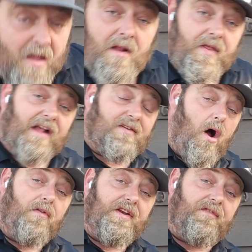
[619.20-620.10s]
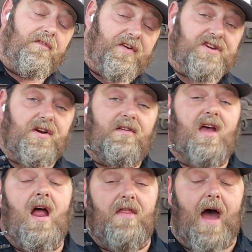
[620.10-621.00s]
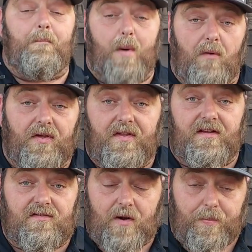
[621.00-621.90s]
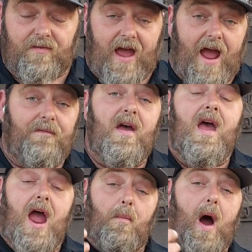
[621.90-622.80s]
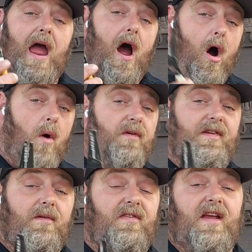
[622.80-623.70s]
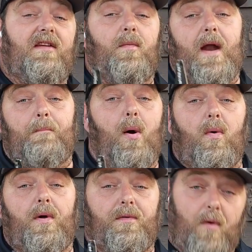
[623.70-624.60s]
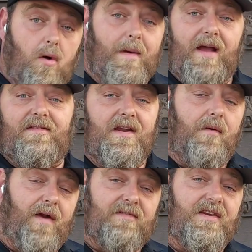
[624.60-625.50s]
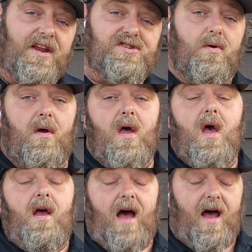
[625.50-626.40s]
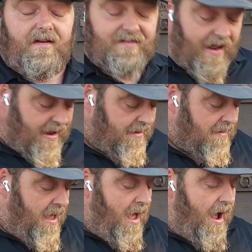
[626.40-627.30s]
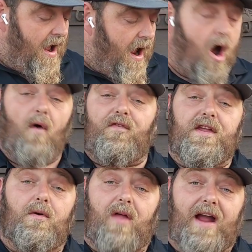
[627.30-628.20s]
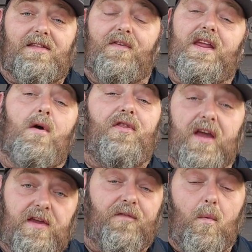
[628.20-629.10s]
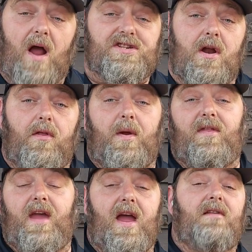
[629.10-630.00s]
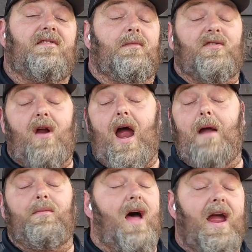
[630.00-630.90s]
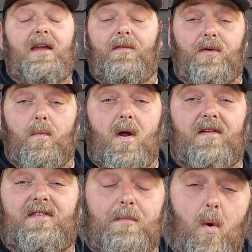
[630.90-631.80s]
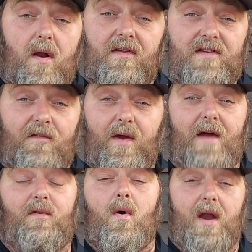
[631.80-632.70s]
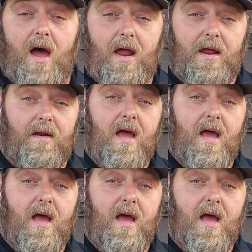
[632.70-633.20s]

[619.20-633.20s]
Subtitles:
that's all the different features that both of these strippers have, and why I always use these when I'm pulling Romex in a residential setting. Hopefully you liked the video. Thank you for watching all the way to the end. Subscribe, like if you want to see more of the stuff we have going on, and